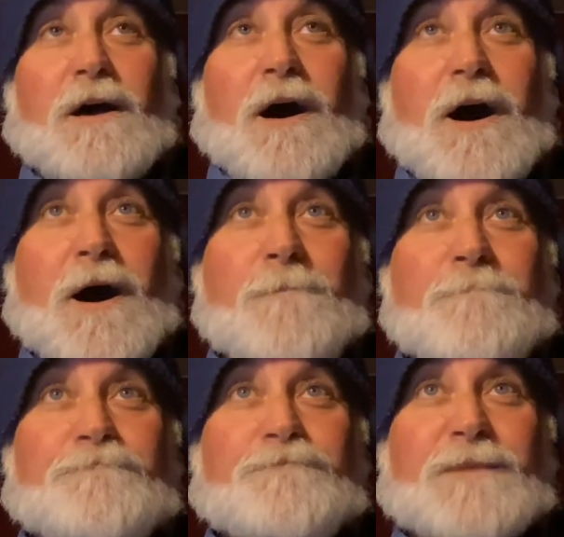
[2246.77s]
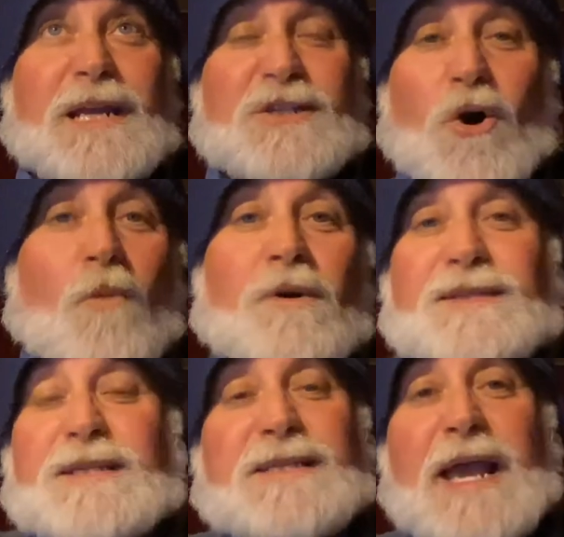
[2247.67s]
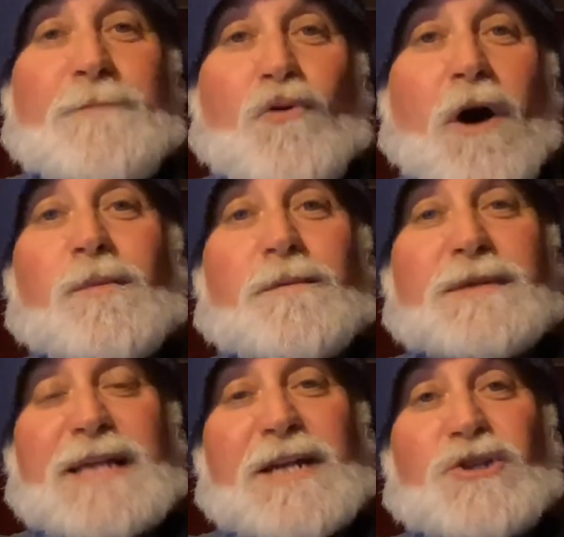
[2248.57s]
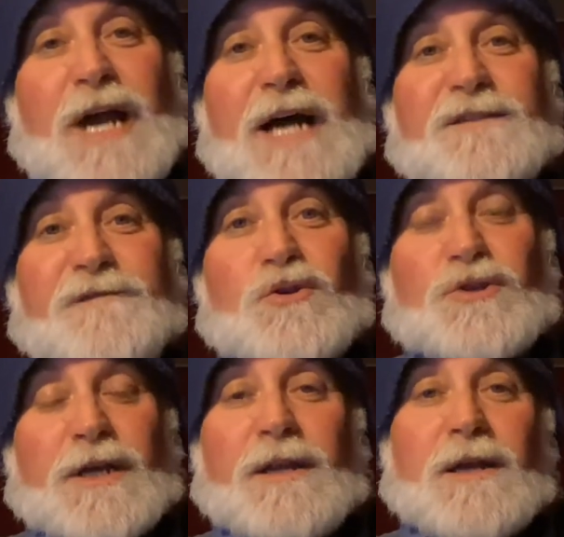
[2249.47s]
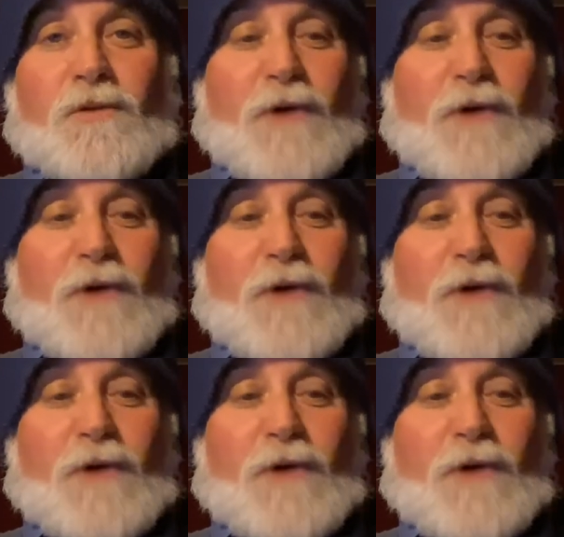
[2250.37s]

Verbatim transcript: Um, it's almost the same problem as like jazz fusion.